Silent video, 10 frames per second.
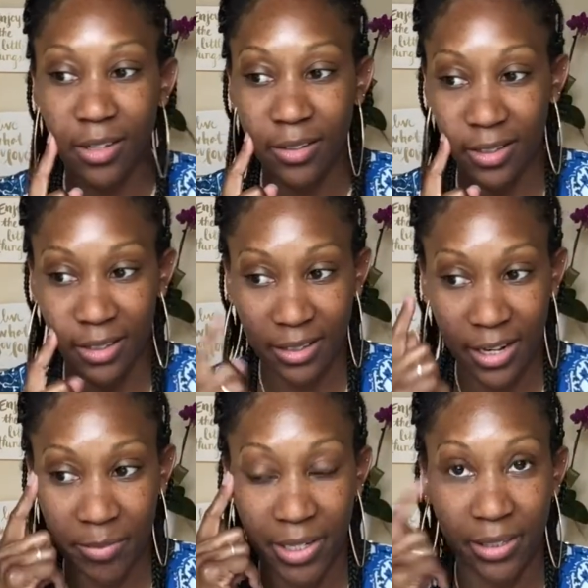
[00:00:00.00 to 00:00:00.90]
on this side
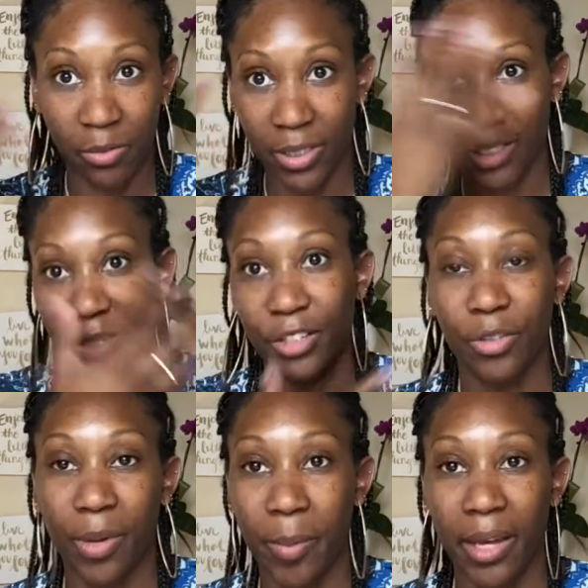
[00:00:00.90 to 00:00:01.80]
because I was gonna do
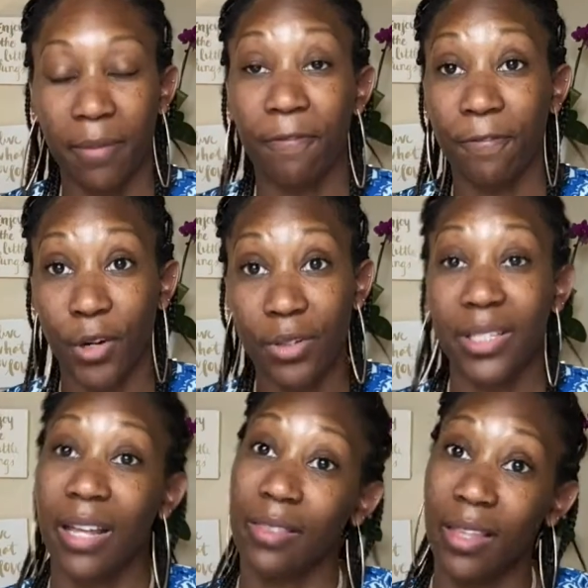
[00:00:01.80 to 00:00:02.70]
my makeup first
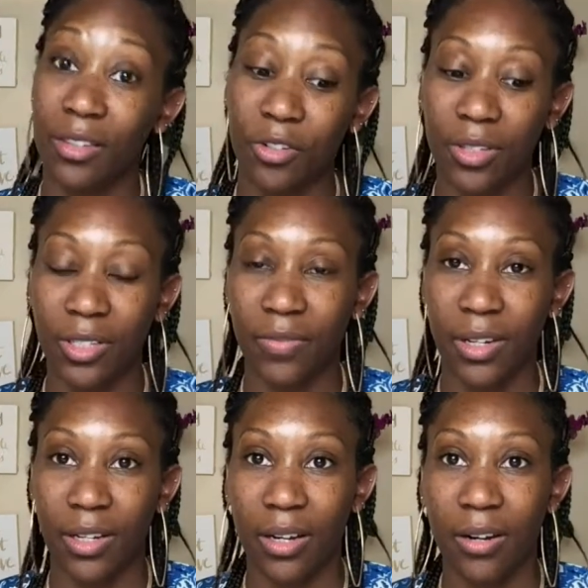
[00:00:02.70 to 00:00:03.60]
and then do this
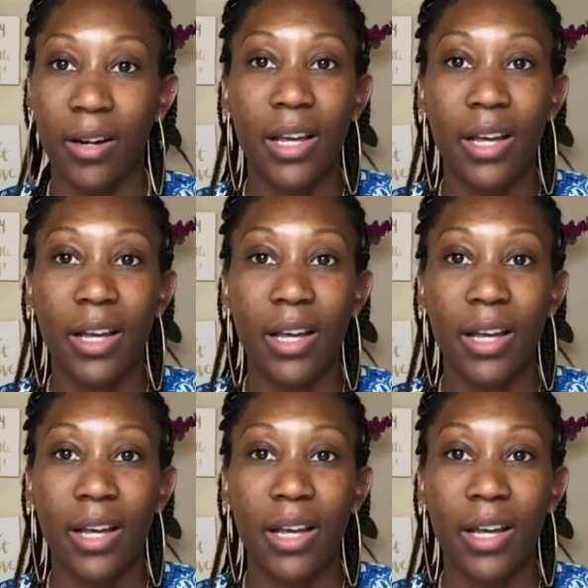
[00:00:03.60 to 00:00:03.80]
video.